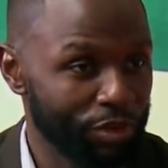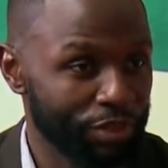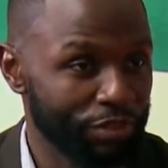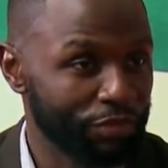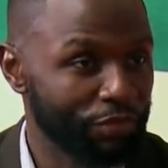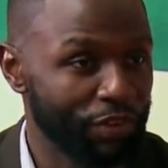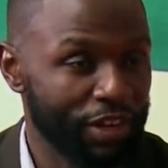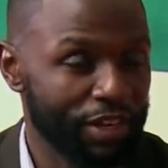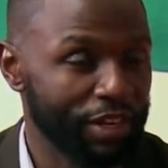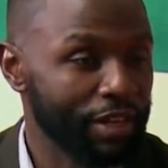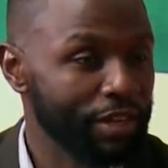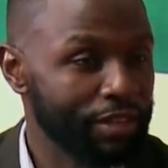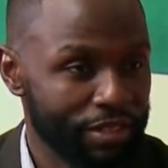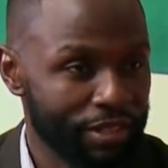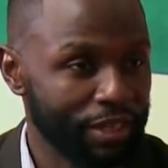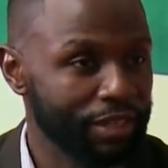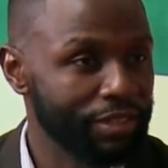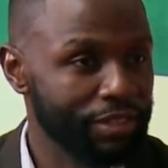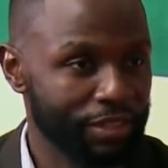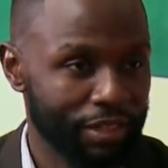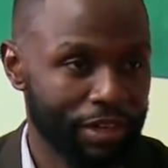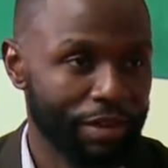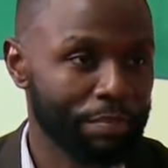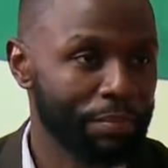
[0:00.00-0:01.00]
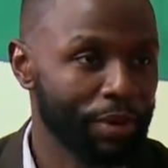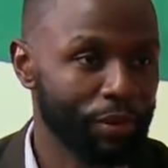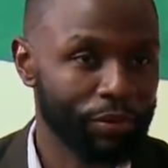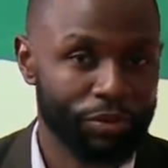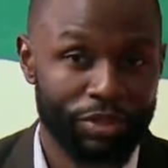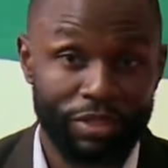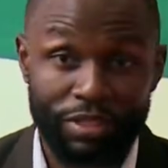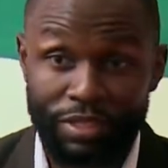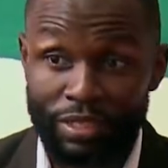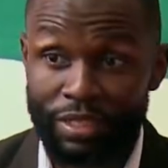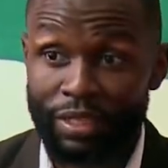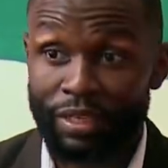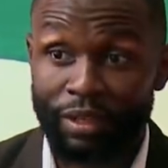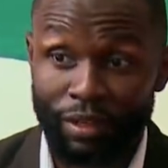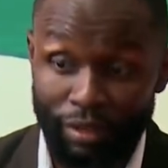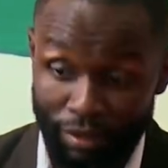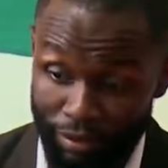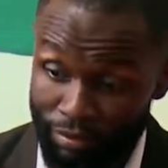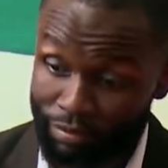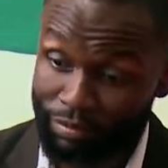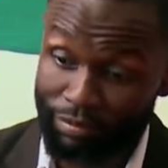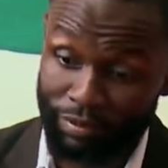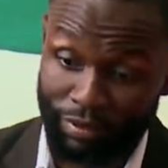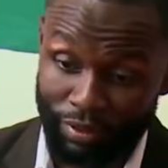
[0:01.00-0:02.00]
very excited about
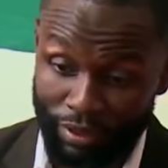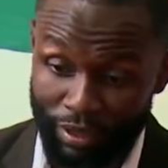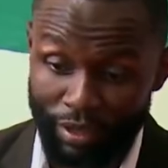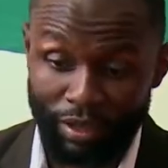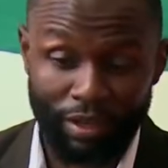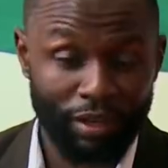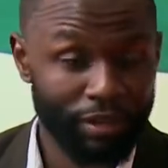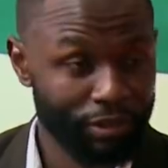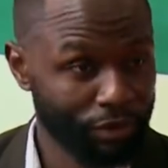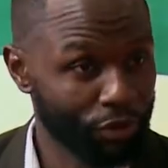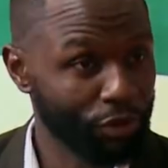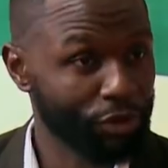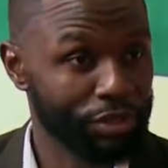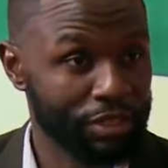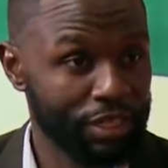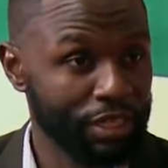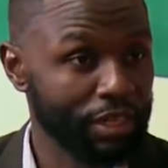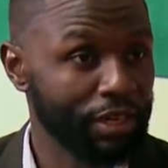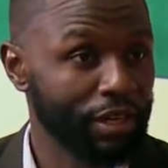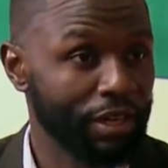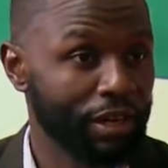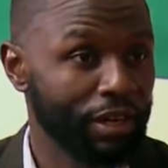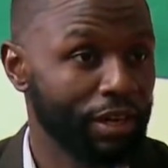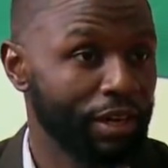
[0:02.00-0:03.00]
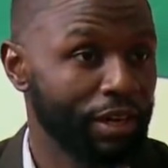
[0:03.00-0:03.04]
seeing a container